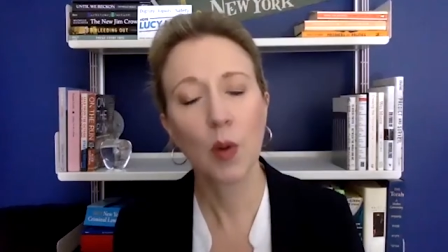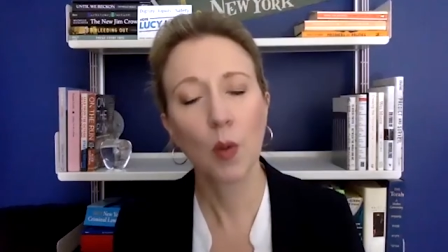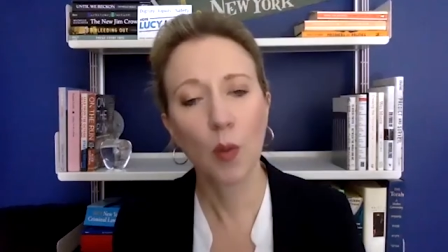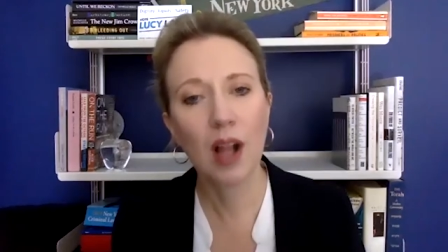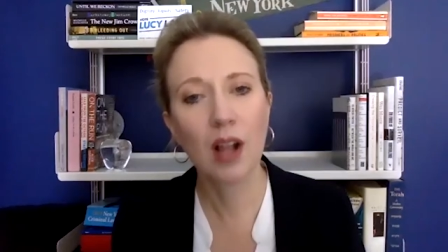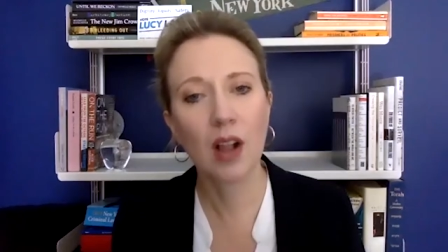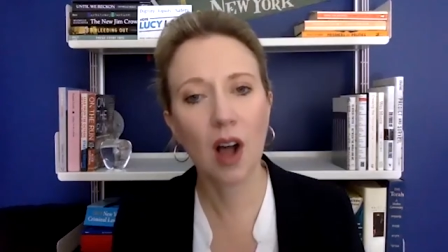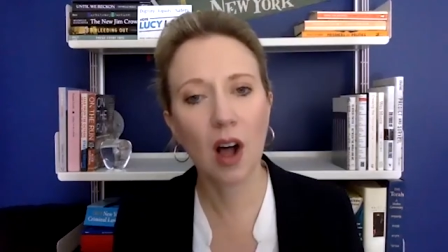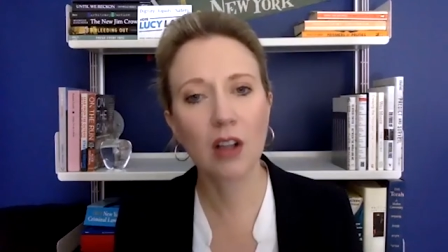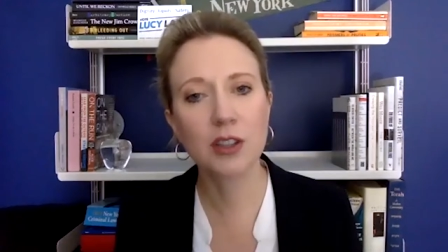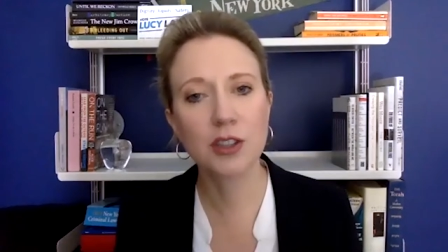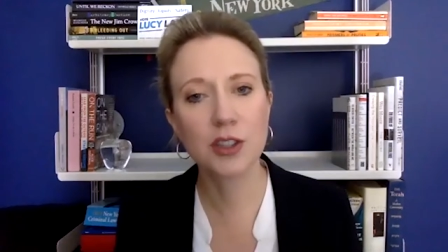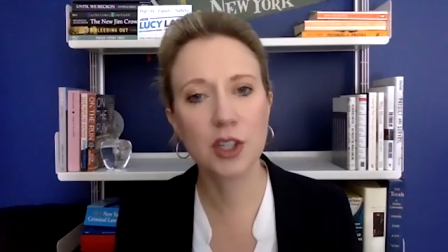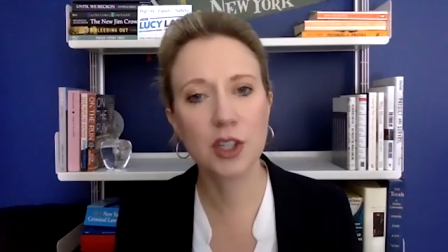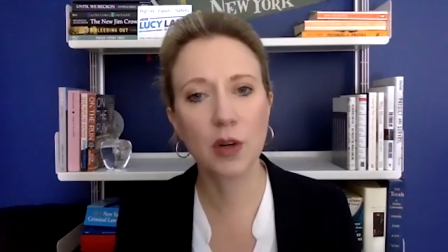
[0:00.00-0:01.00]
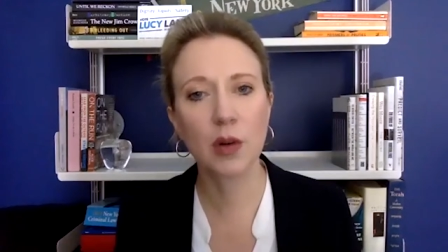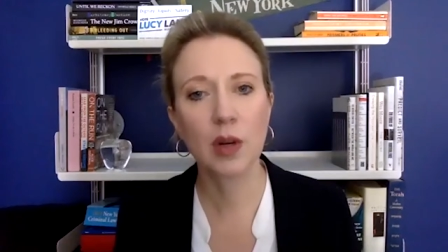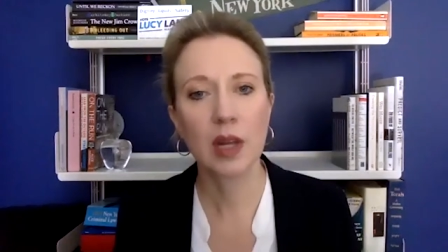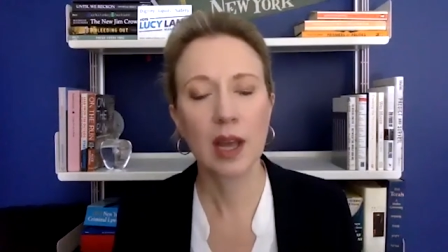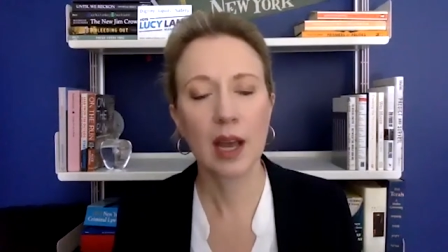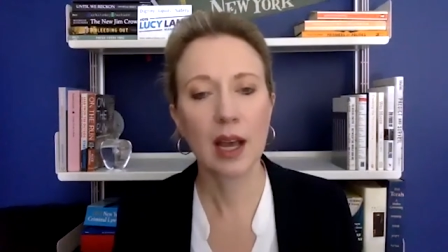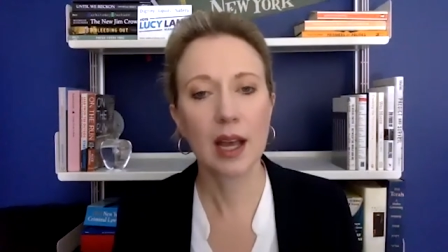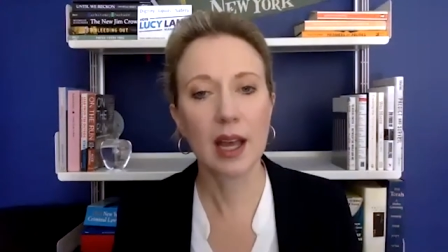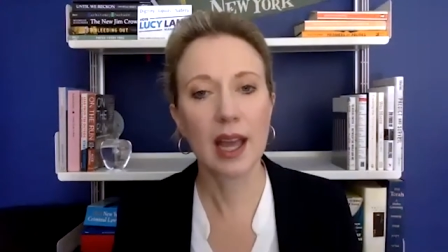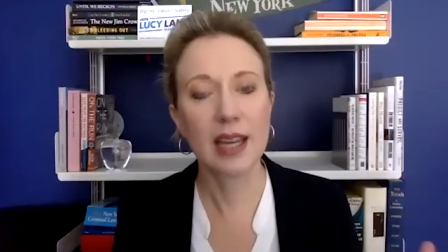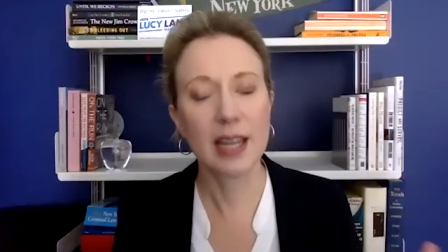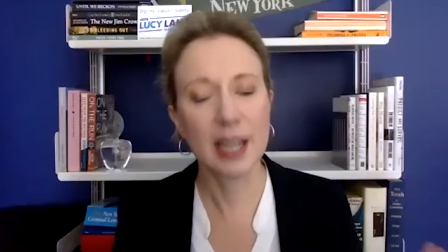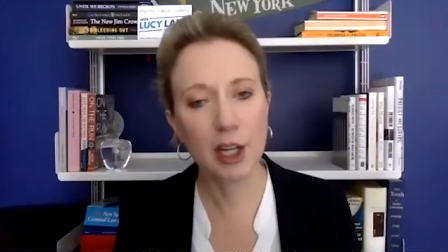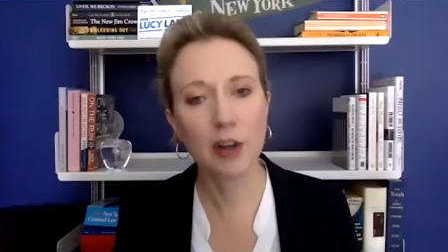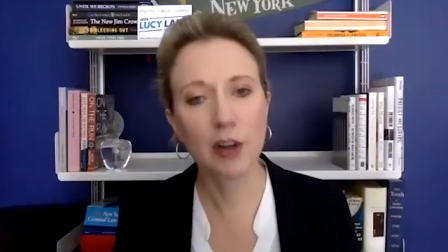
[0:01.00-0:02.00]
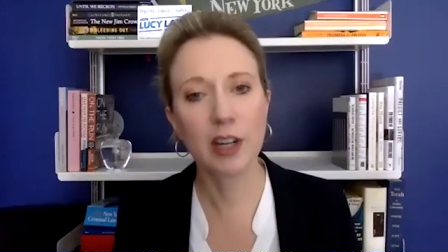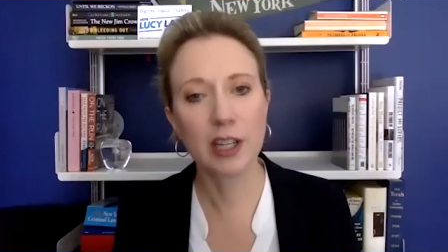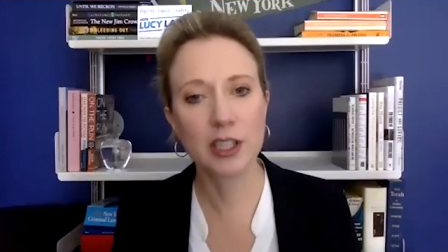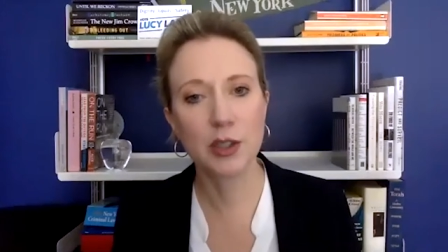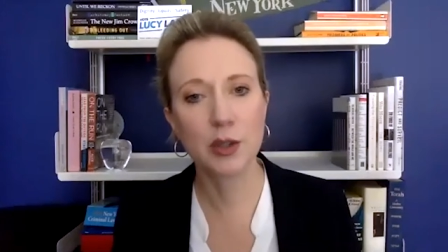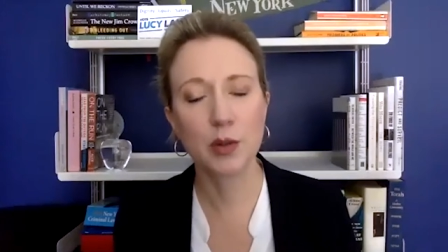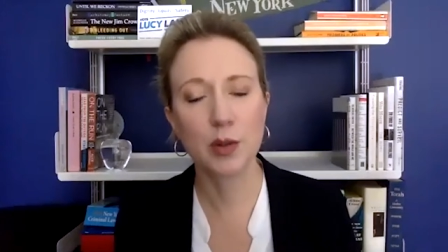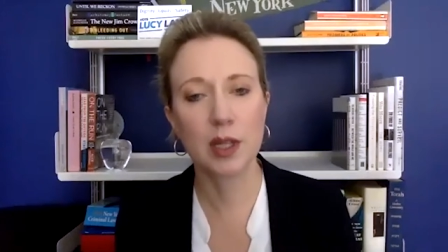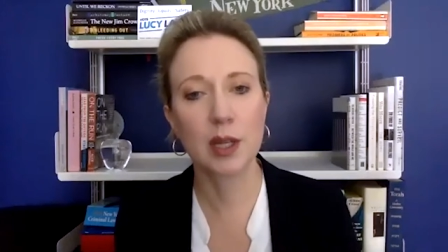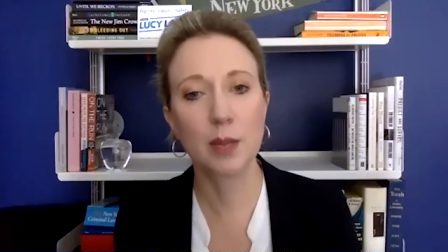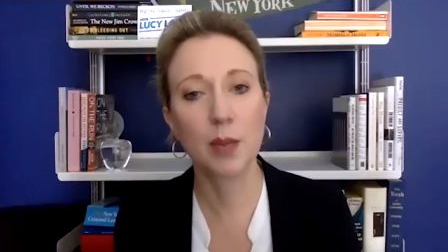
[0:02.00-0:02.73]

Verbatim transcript: while also adhering to the